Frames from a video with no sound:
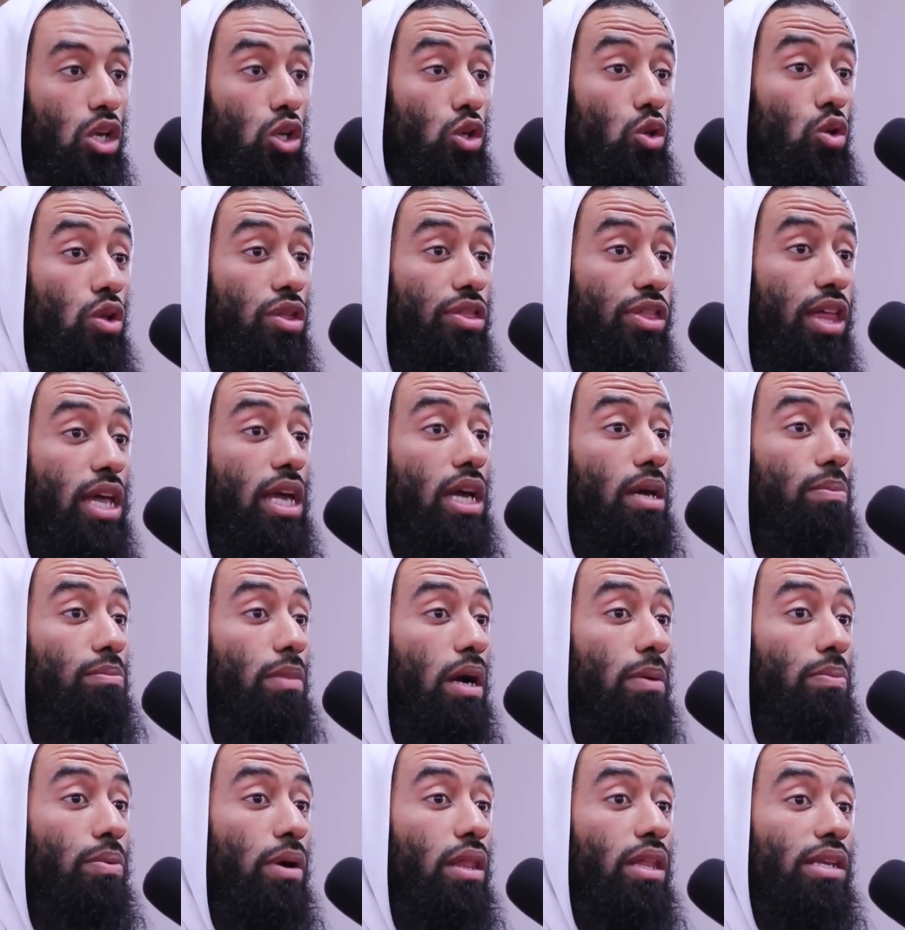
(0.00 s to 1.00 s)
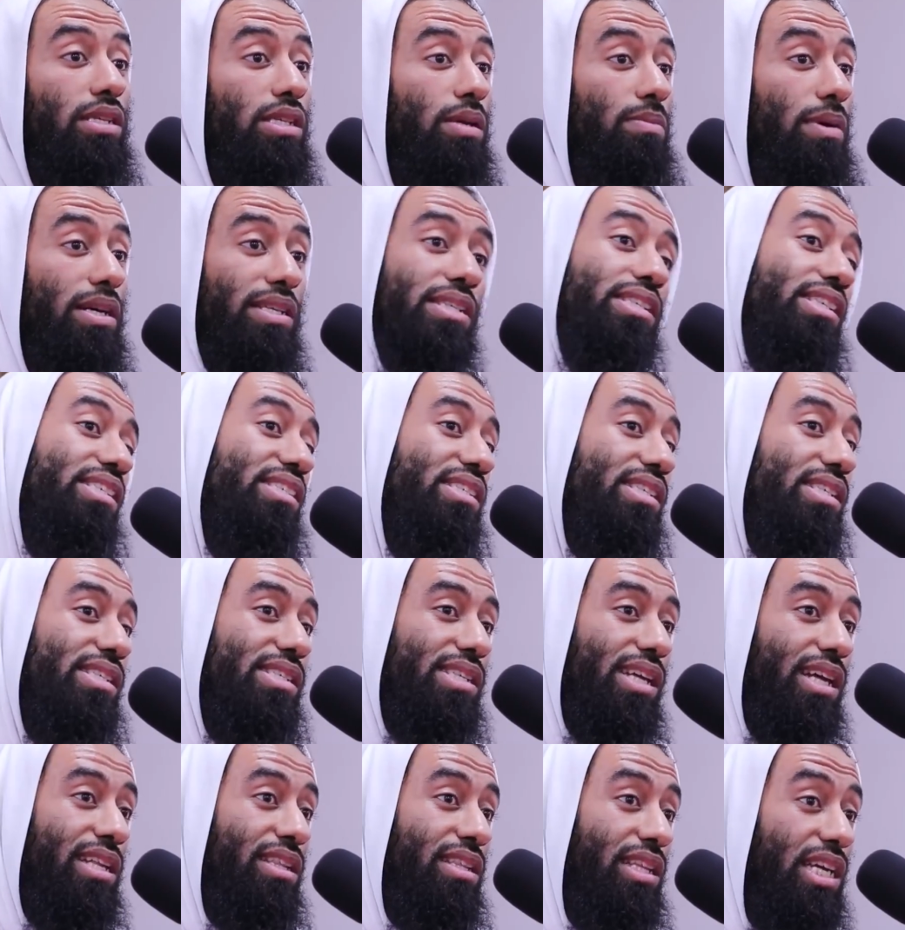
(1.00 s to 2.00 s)
You think, my brothers and my
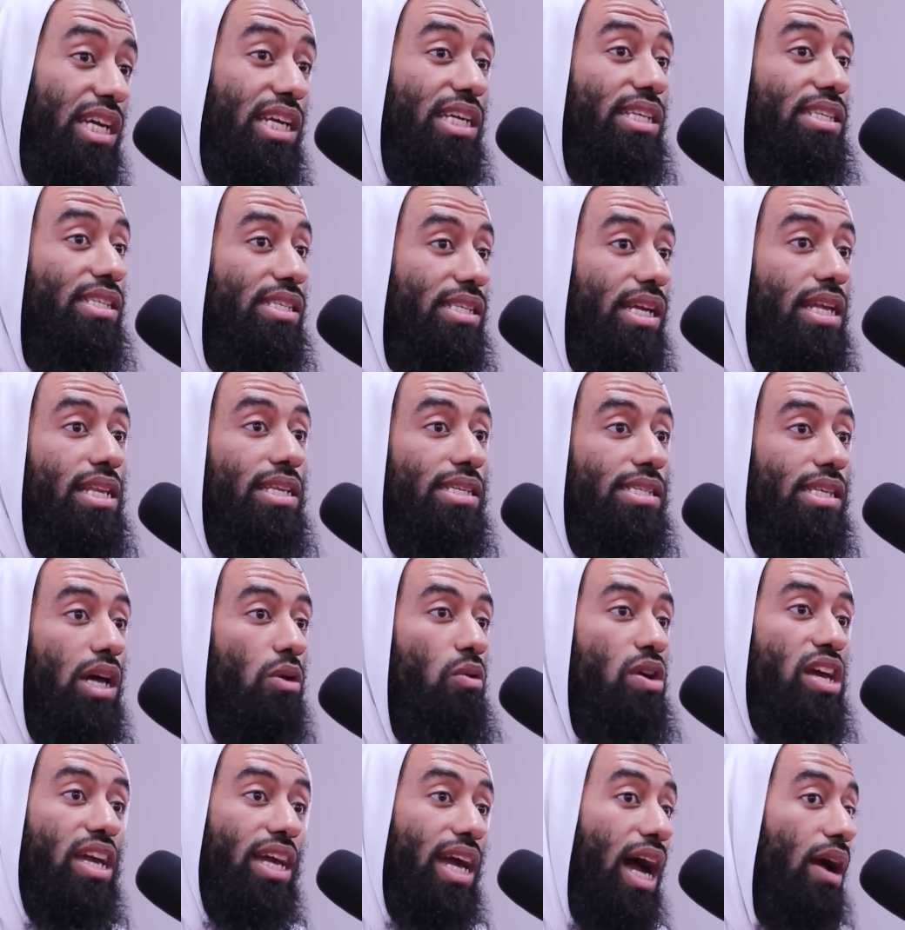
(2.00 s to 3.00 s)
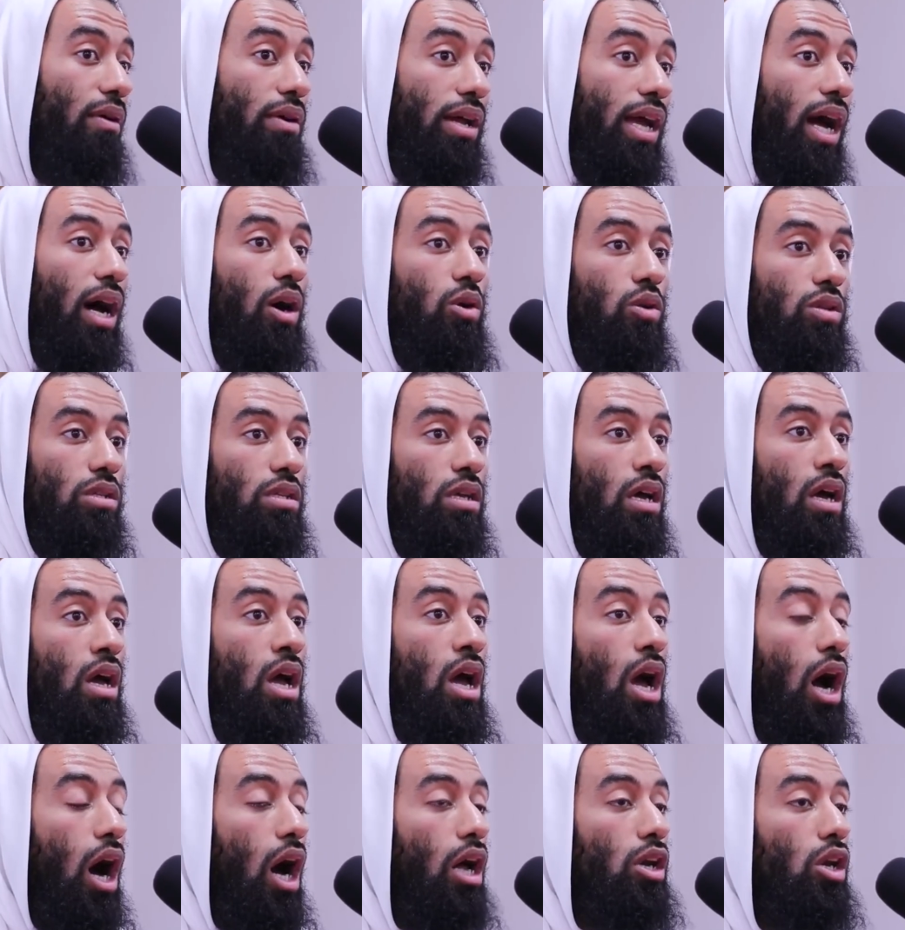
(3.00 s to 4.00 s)
sisters, that these sins that we carry out
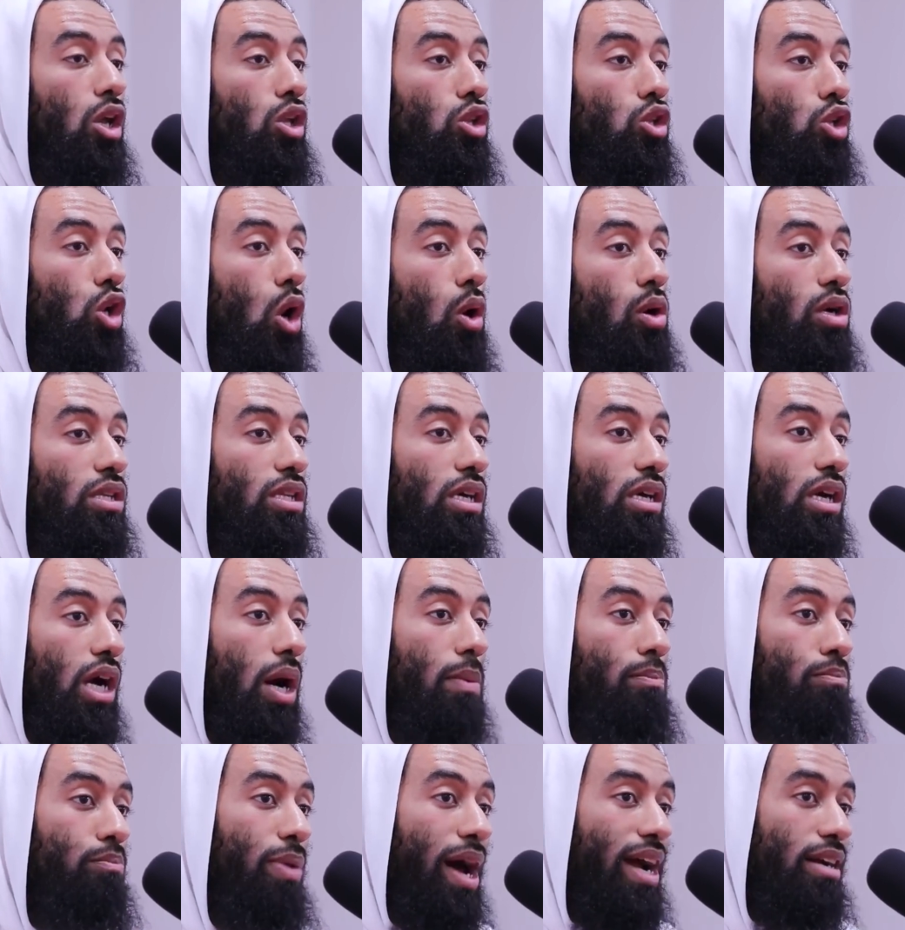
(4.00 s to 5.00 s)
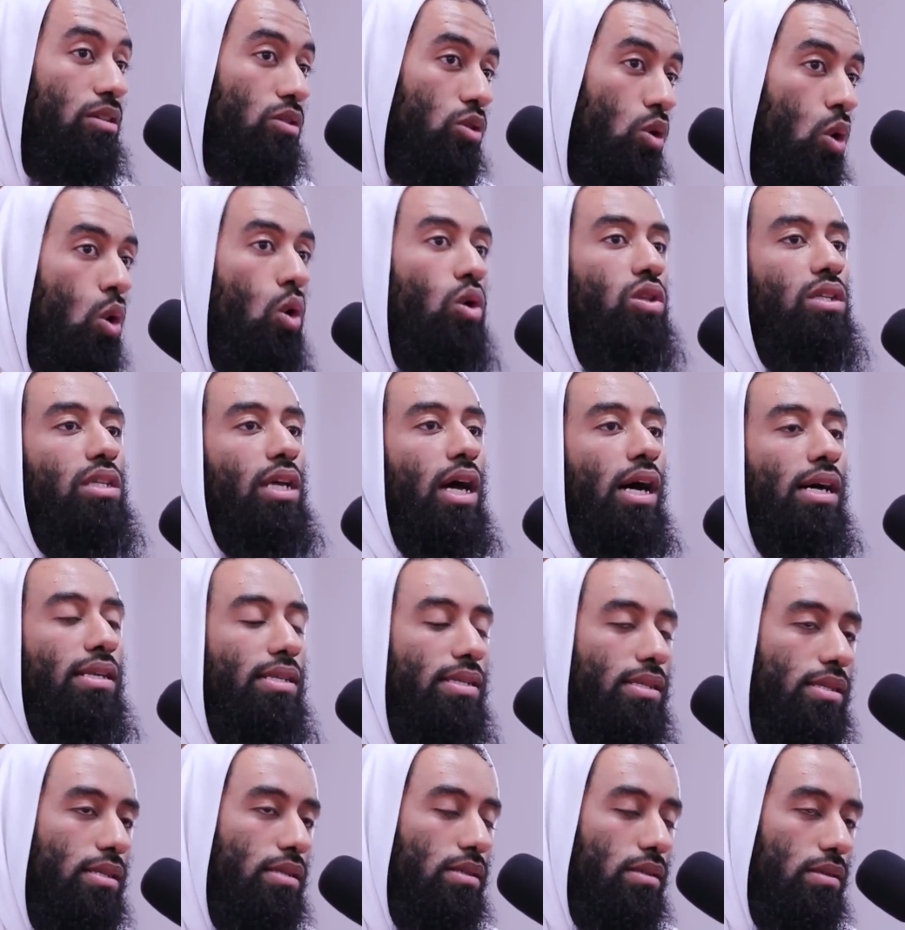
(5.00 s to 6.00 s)
are not going to come back to haunt
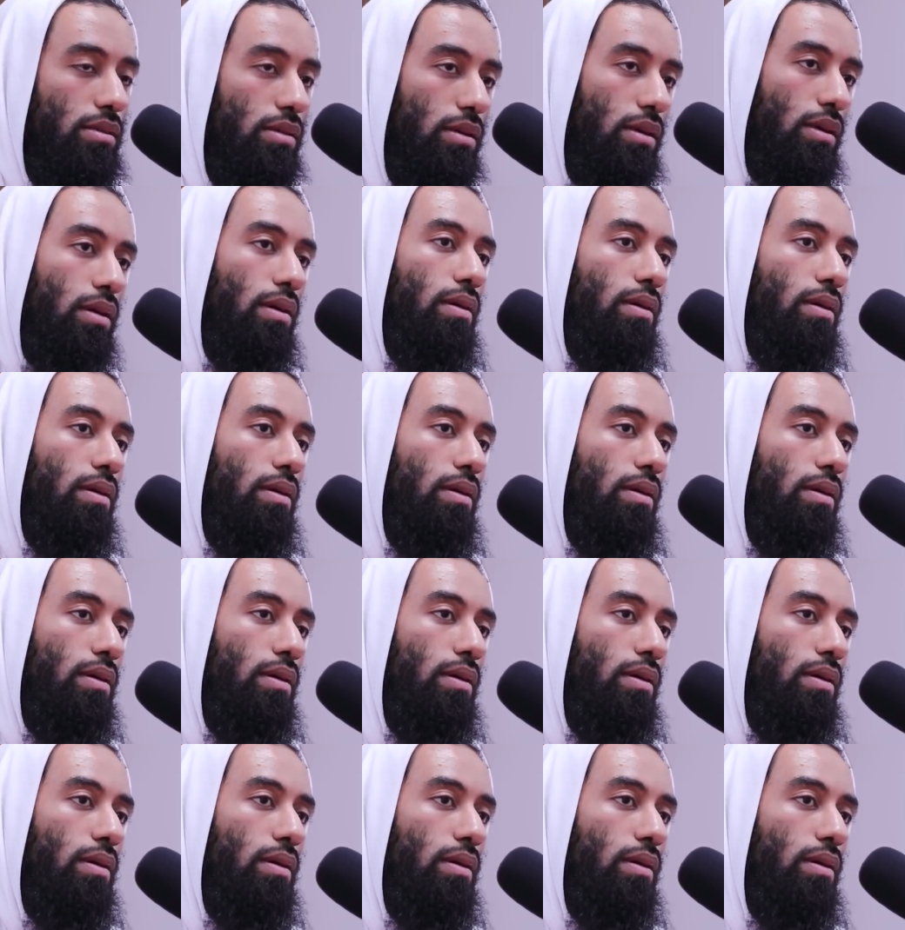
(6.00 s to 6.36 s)
us.